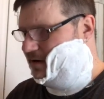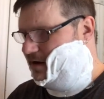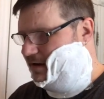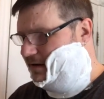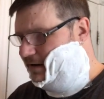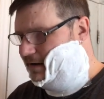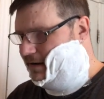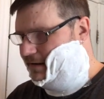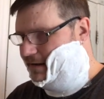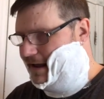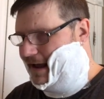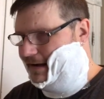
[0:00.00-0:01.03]
on,
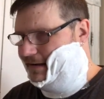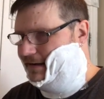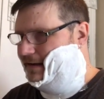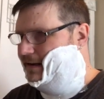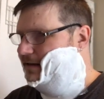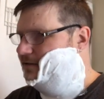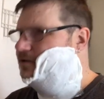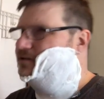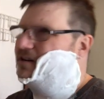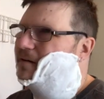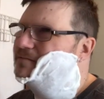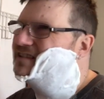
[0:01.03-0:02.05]
on that.
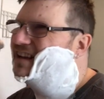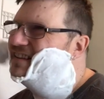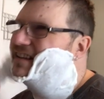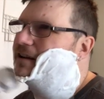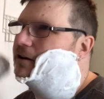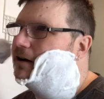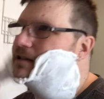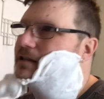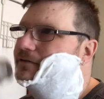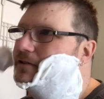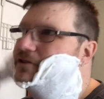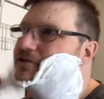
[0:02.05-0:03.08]
Just comes, I think
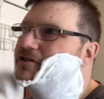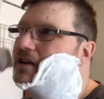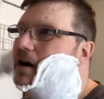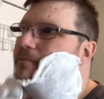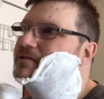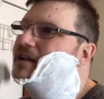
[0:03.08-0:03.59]
aggressiveness just comes